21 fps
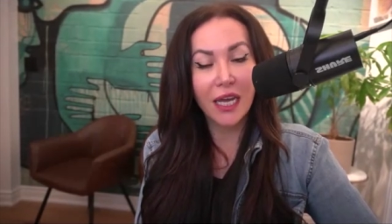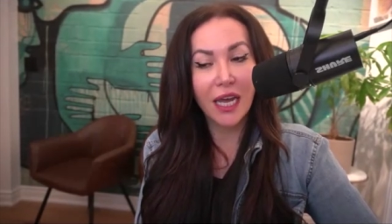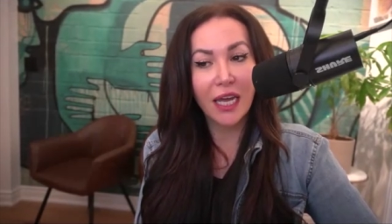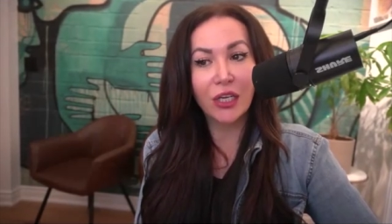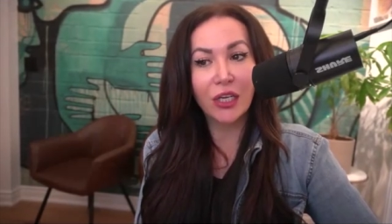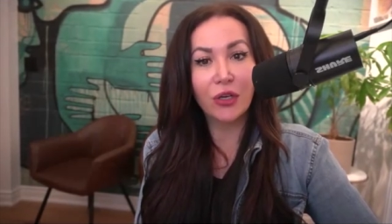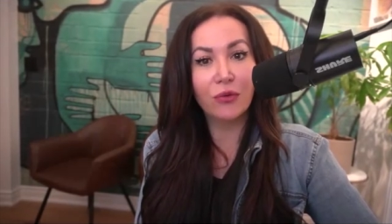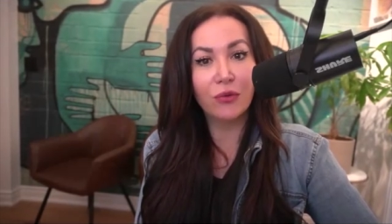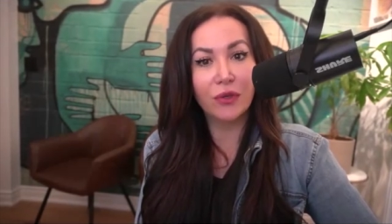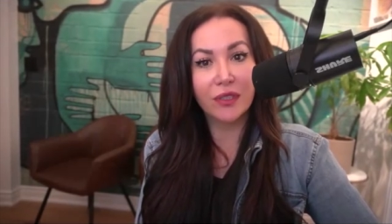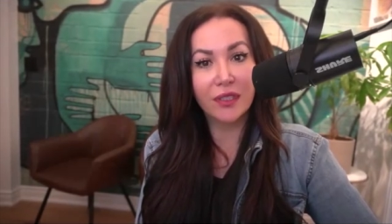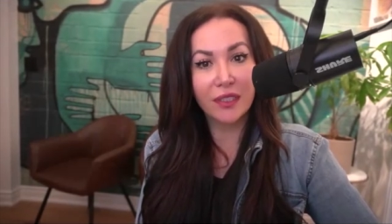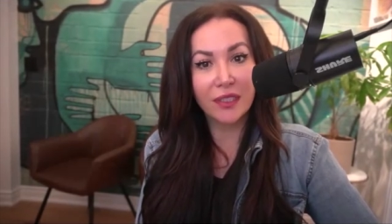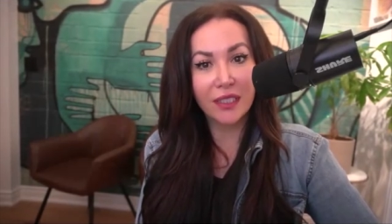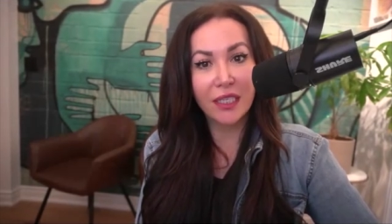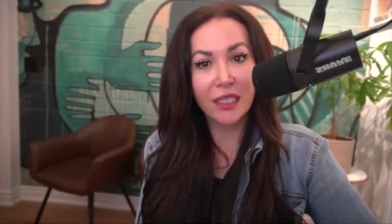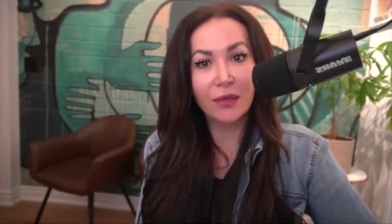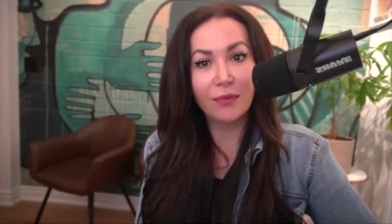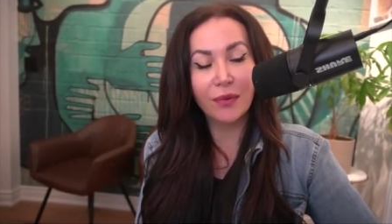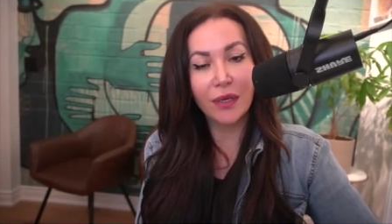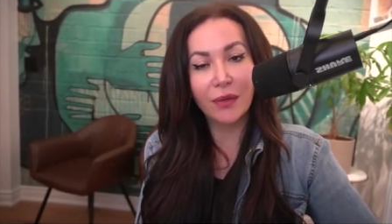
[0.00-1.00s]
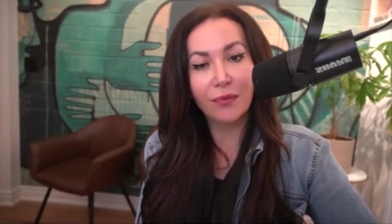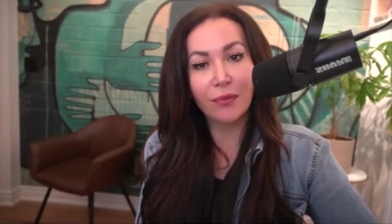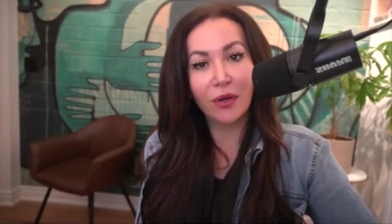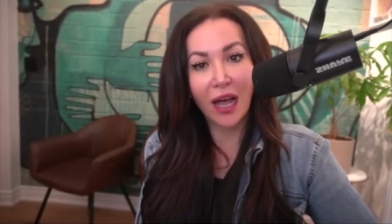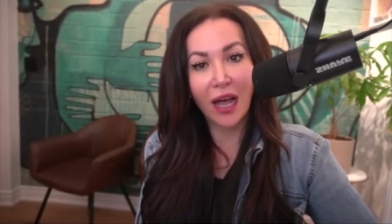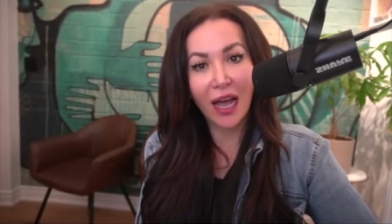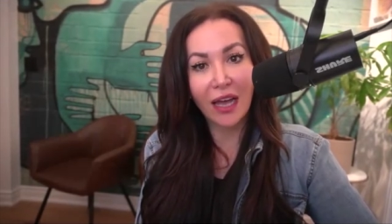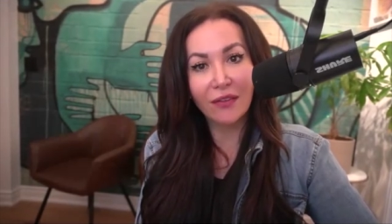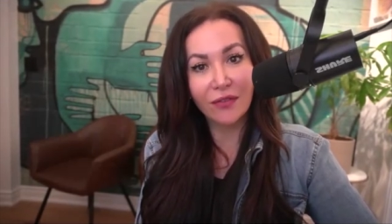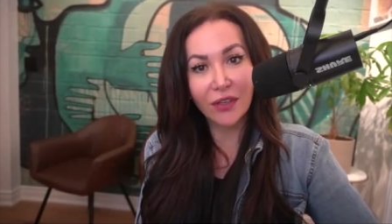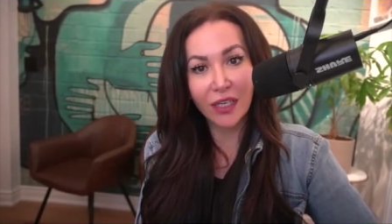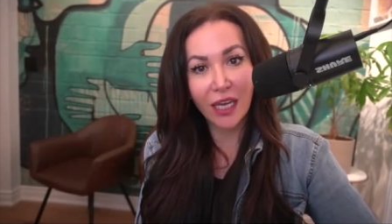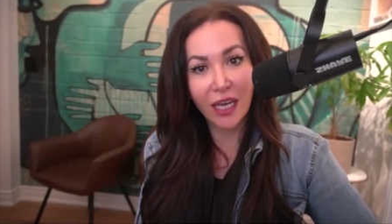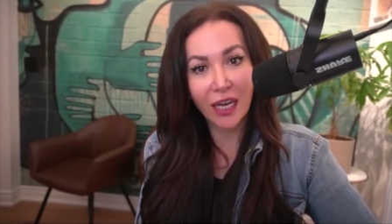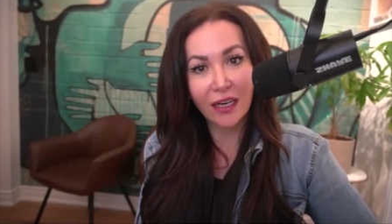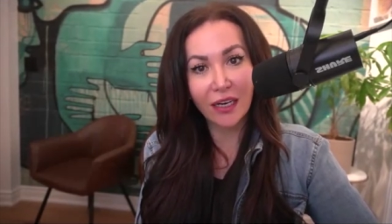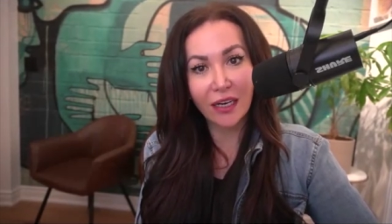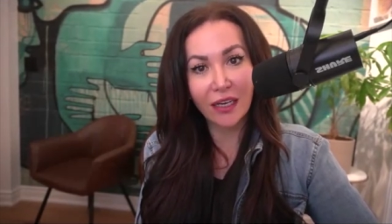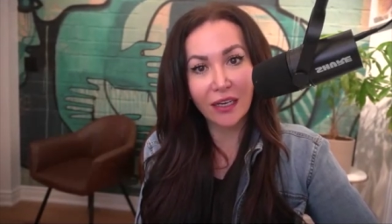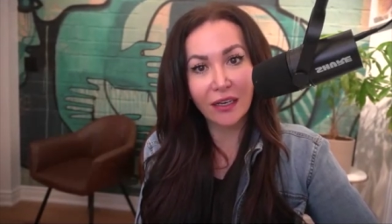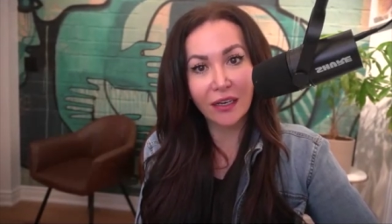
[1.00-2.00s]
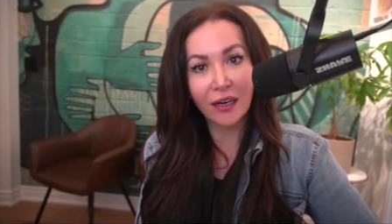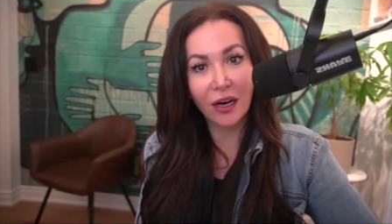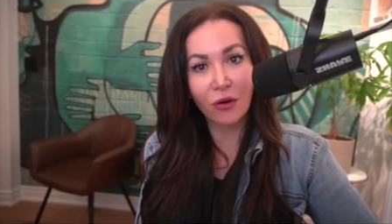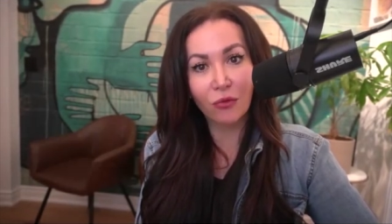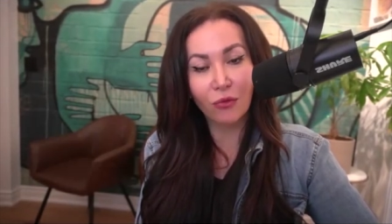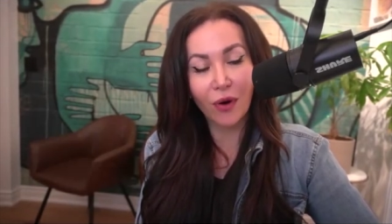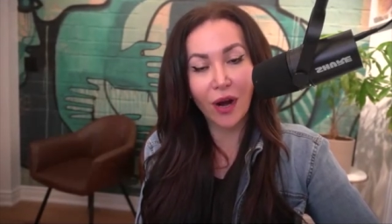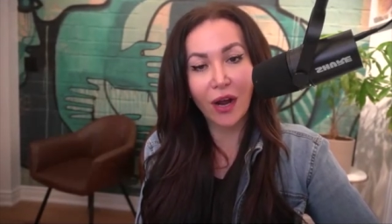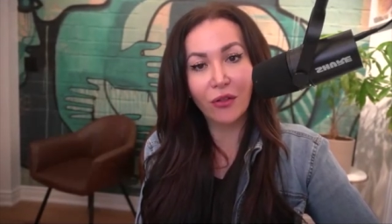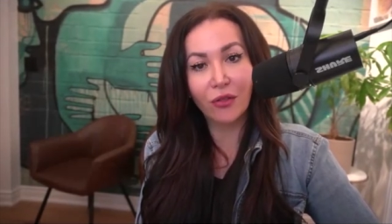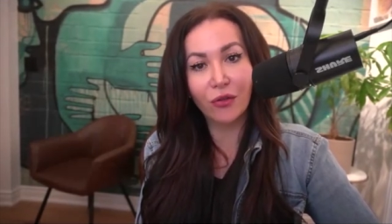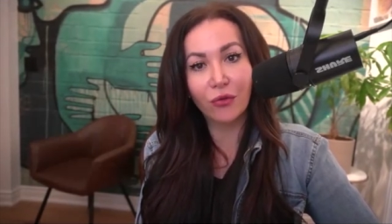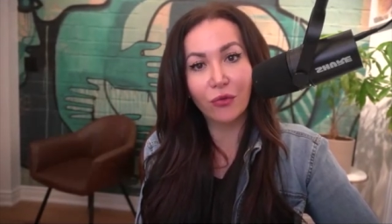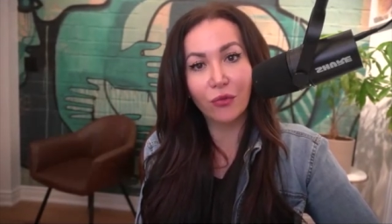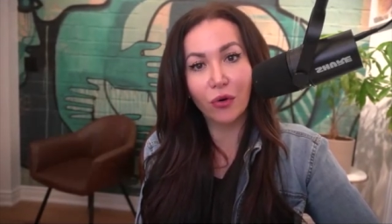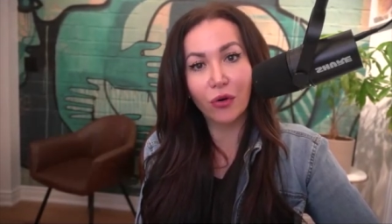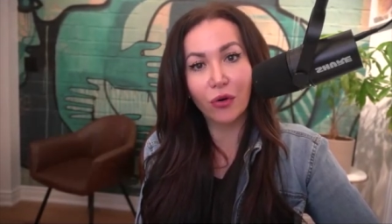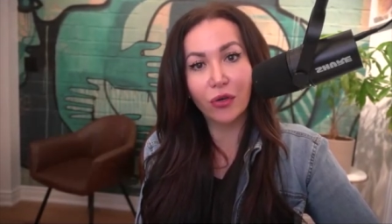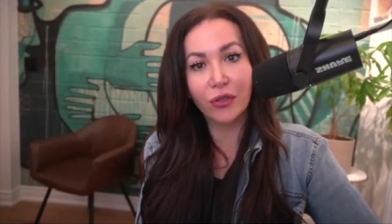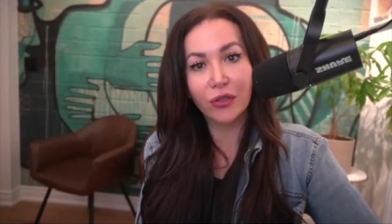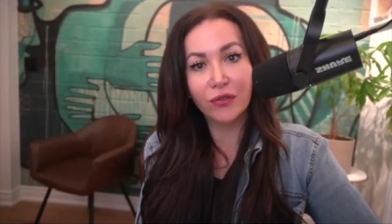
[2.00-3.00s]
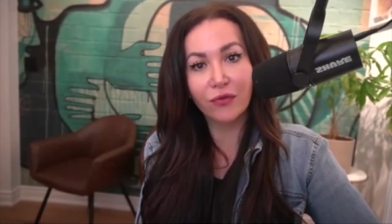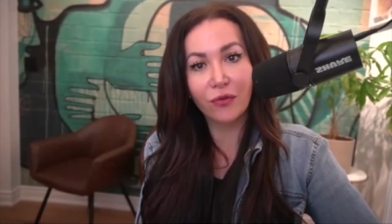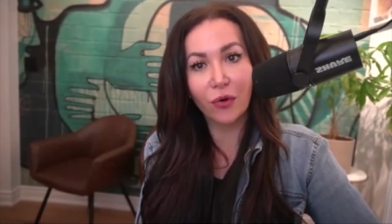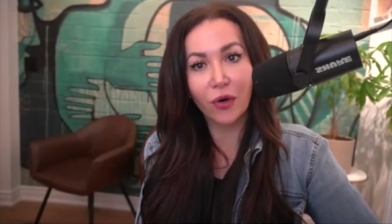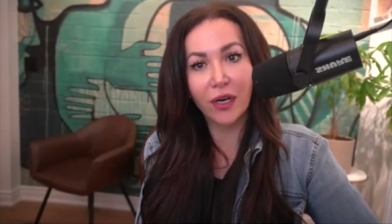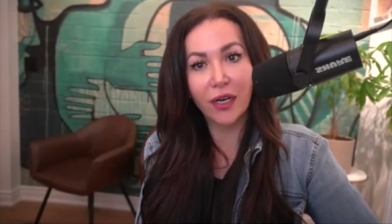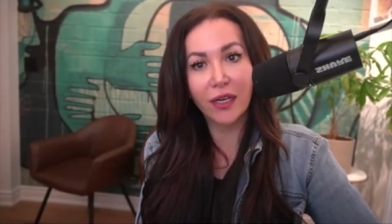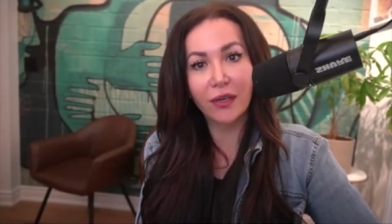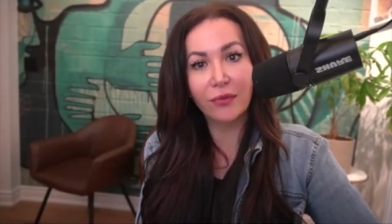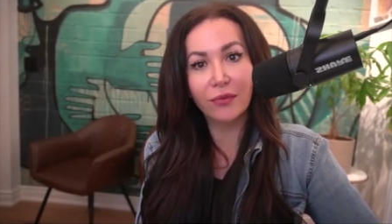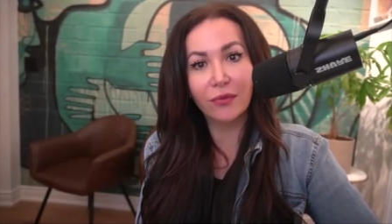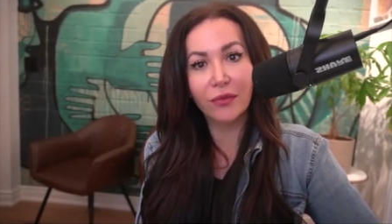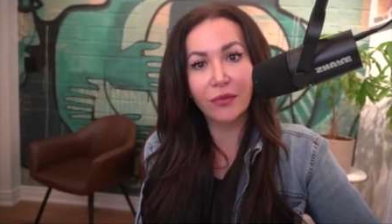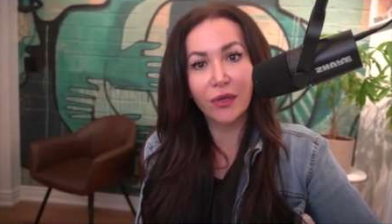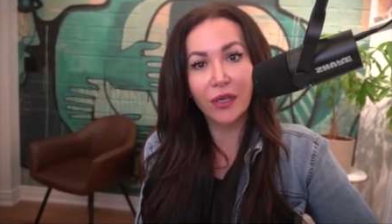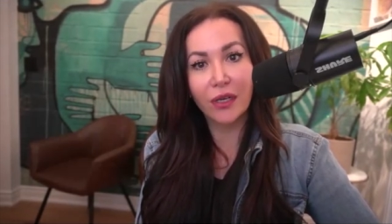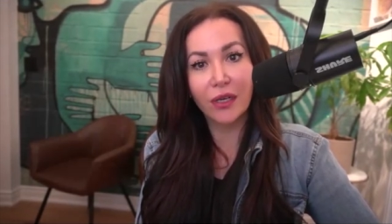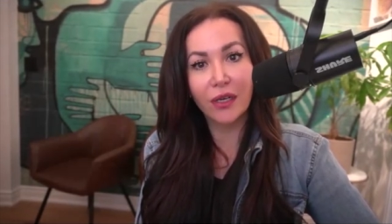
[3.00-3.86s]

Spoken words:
and you will see people advocating around the world for him.